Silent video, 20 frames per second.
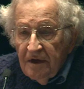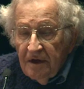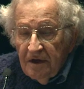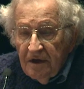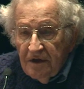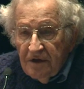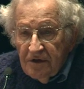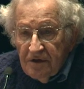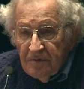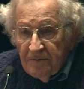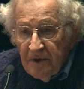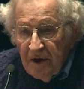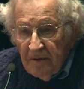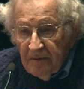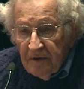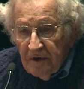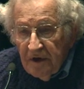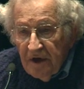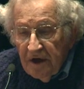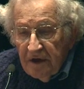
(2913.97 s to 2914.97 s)
In
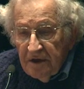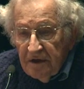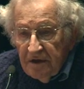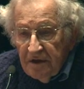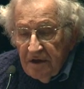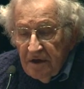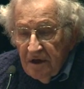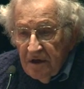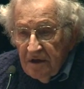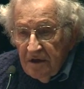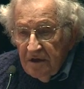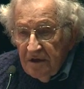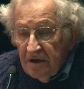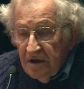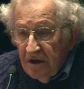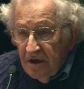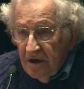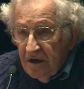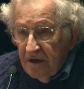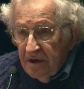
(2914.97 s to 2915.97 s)
September
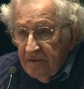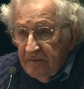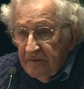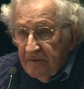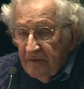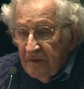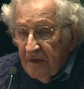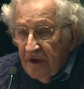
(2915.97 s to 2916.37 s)
1999,